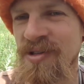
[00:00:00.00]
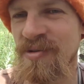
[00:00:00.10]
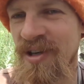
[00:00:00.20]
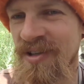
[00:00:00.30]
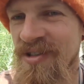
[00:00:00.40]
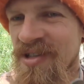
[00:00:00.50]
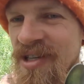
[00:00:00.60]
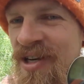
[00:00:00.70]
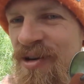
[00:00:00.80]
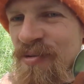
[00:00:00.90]
to
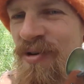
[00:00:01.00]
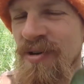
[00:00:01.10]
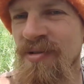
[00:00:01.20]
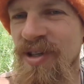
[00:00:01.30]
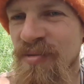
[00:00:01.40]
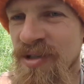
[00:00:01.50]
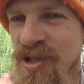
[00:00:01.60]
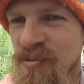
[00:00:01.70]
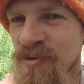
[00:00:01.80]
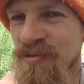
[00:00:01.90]
others, walk around with a
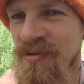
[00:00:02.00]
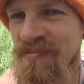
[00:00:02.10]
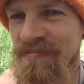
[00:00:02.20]
spoon.